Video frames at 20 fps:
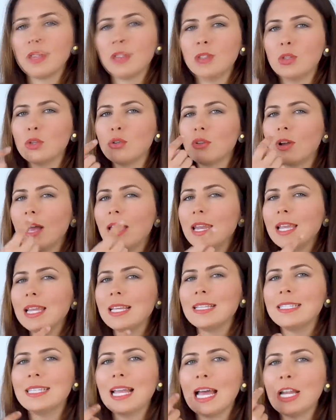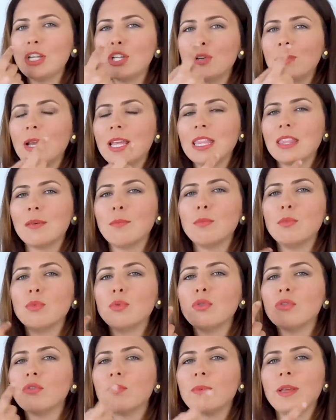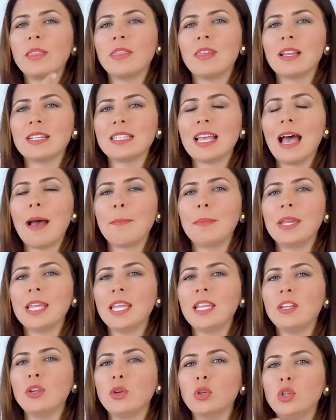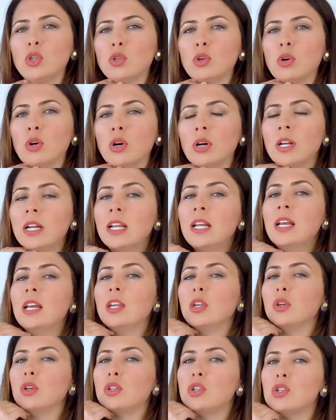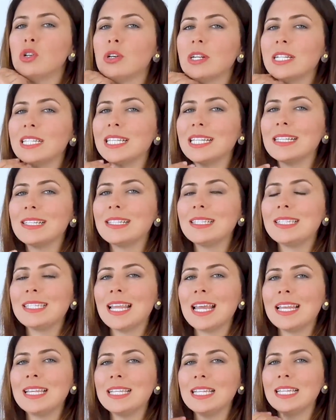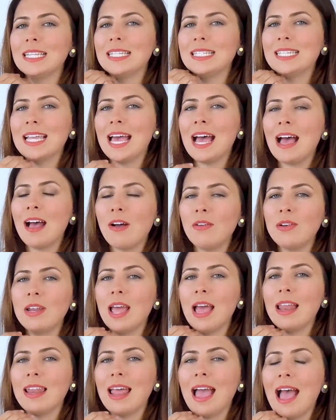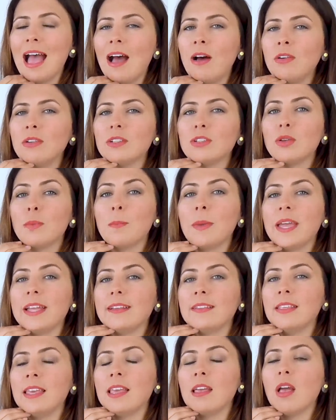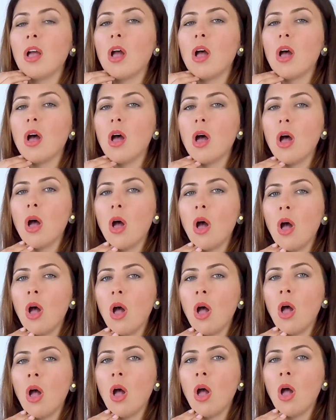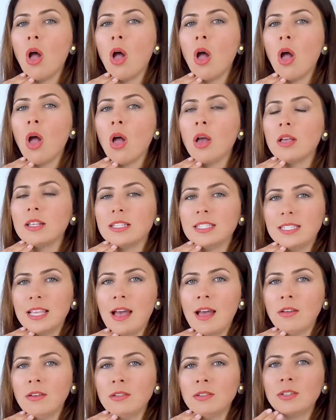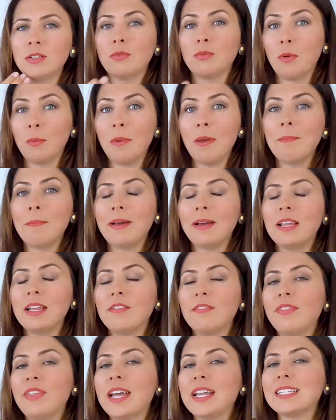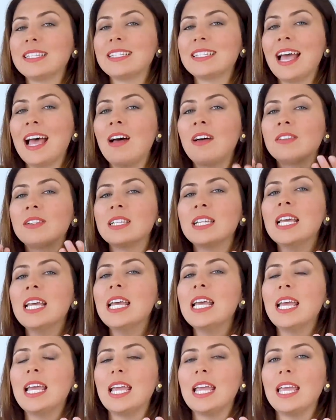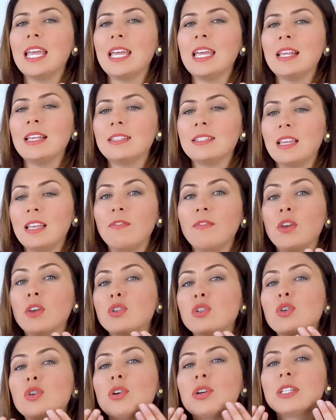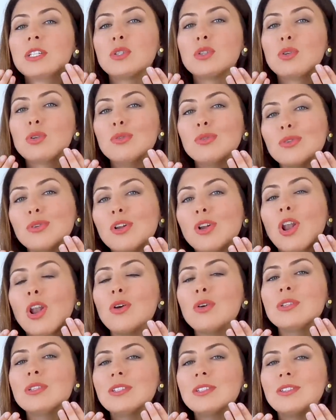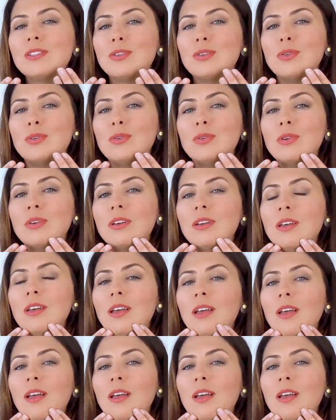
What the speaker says: So try to exaggerate the movement that's happening in your jaw. Your jaw is extending down and out to make the sound. Remember, if that sound is, if your jaw is too close to